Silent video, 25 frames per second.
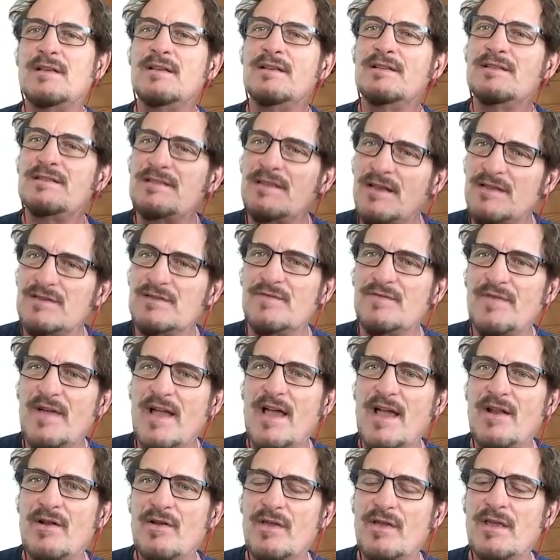Sons of
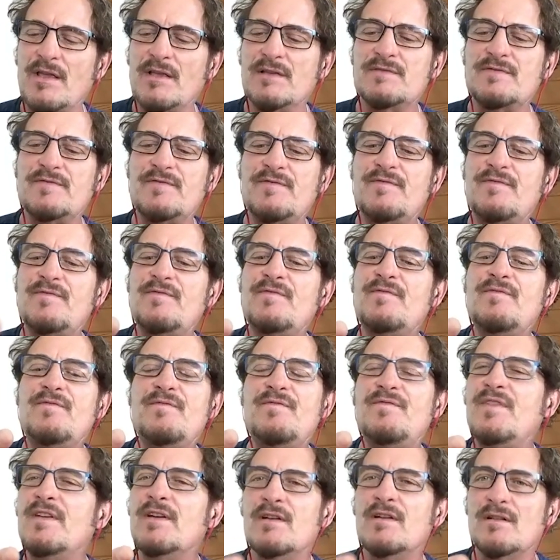Anarchy, is
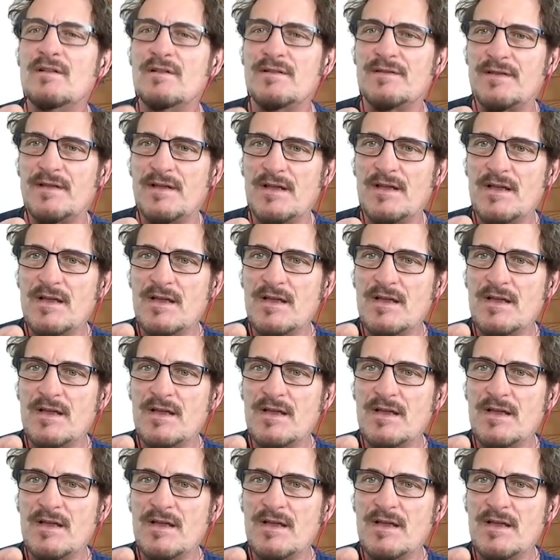filled